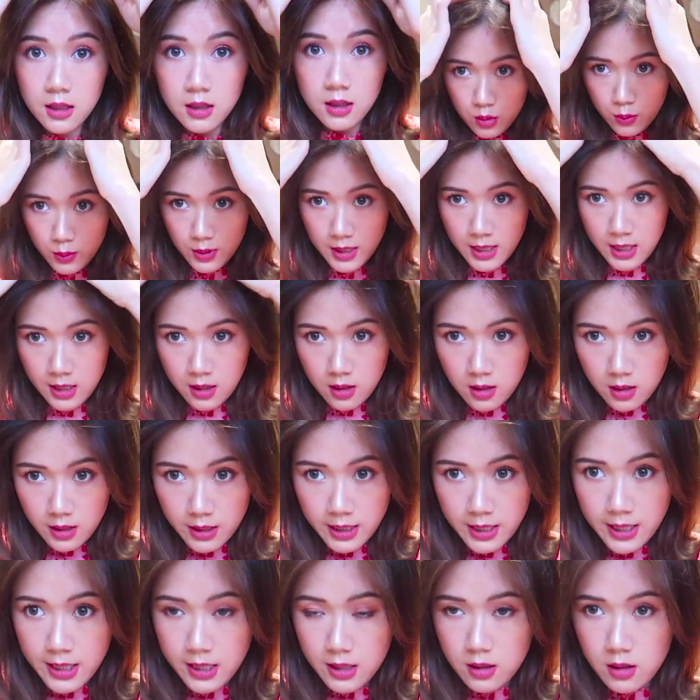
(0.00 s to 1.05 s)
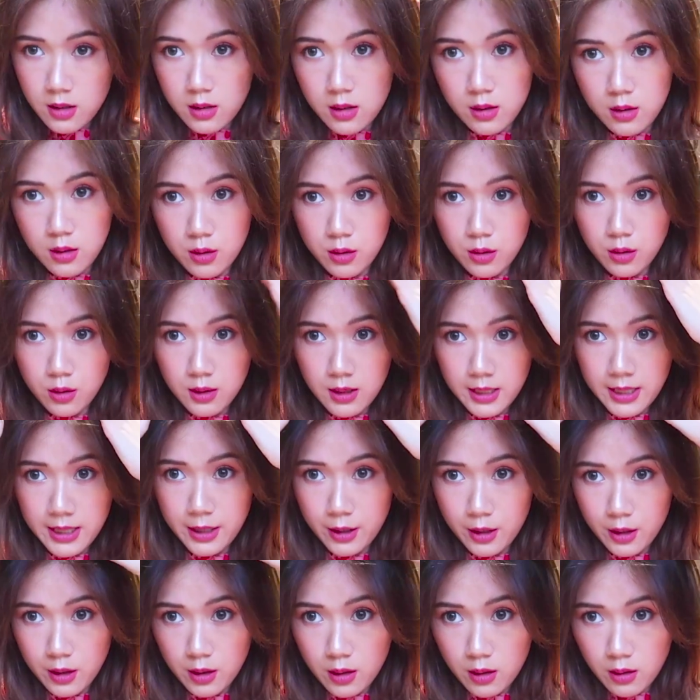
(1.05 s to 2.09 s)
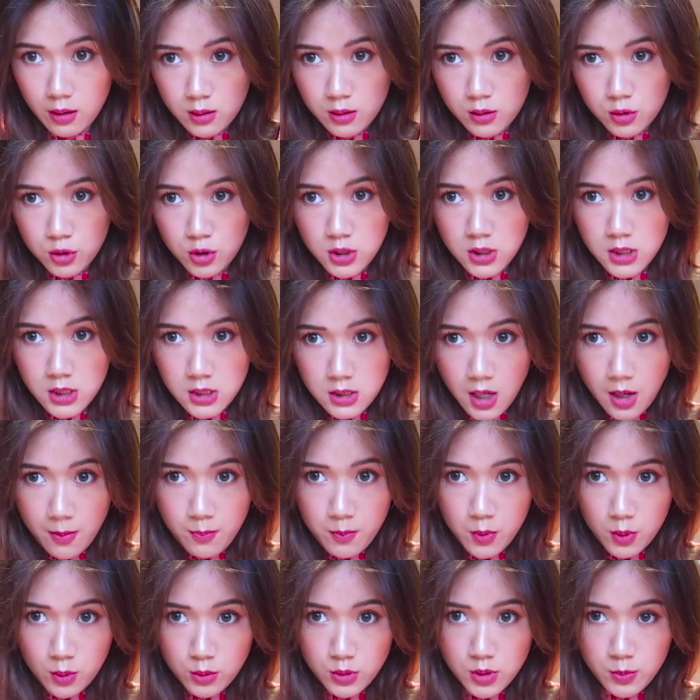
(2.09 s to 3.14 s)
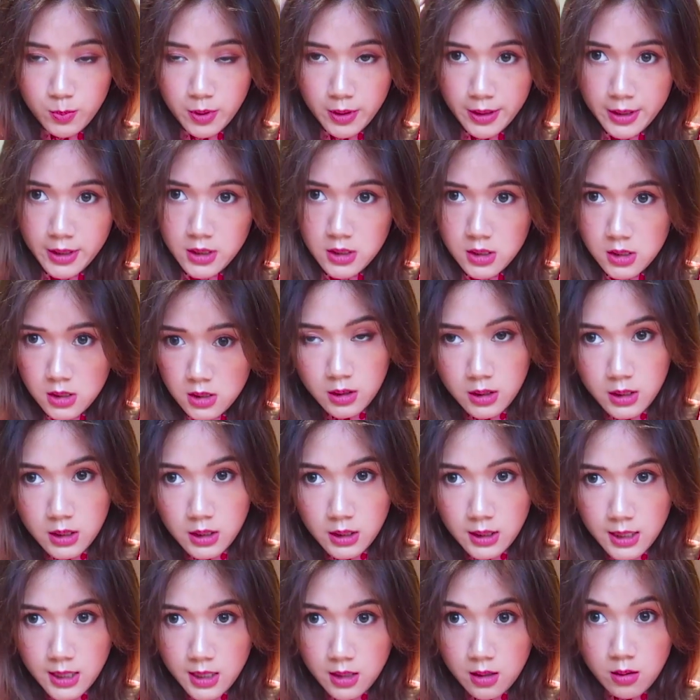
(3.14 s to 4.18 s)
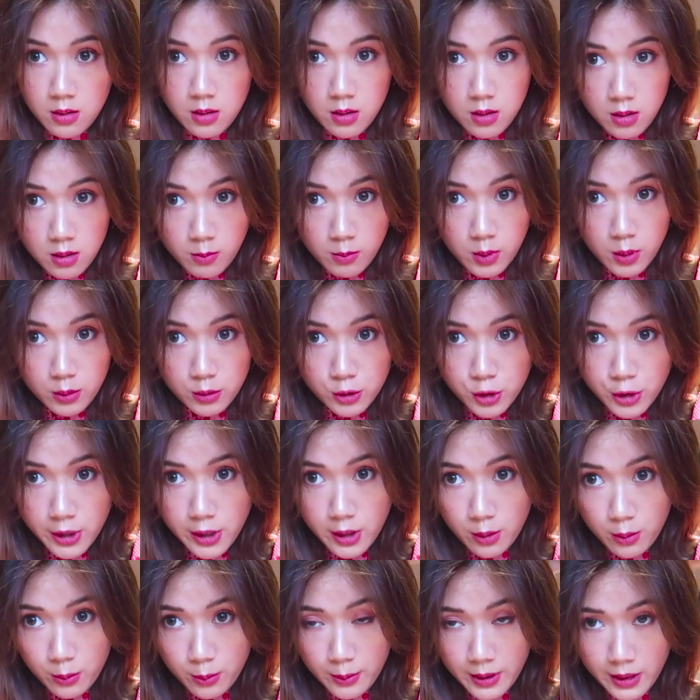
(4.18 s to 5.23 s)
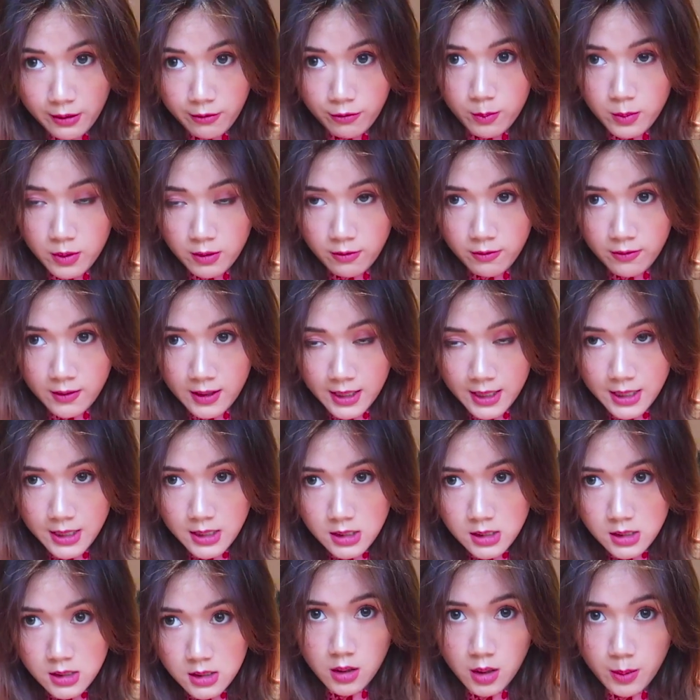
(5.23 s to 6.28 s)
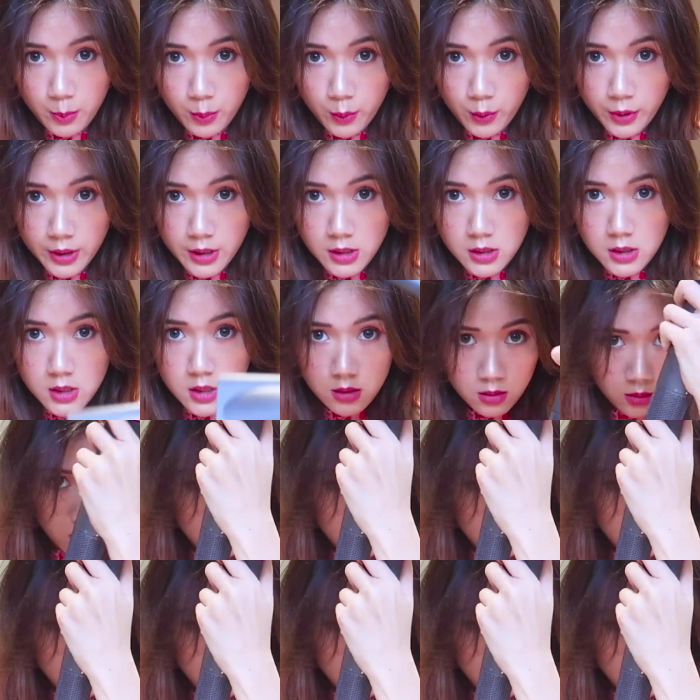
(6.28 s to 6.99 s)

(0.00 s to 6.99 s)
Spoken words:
So we get again another layer, just the topmost parts, and again blow dry away from the face upwards.